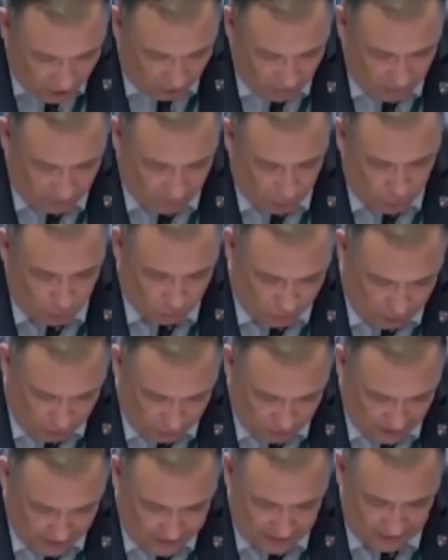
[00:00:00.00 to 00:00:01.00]
the ball
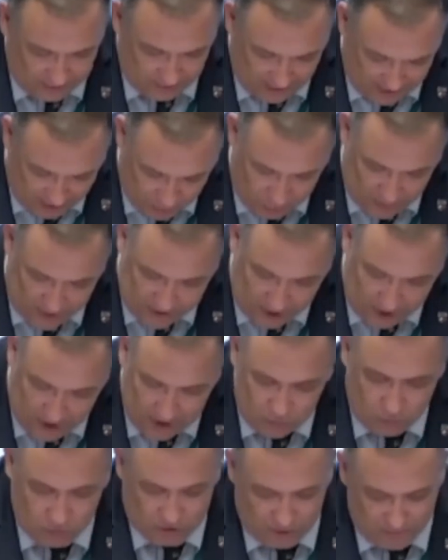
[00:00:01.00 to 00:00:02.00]
rolling, and last week I
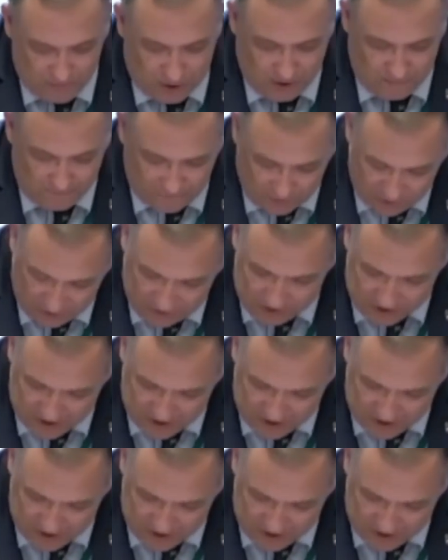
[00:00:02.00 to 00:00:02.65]
ordered my first e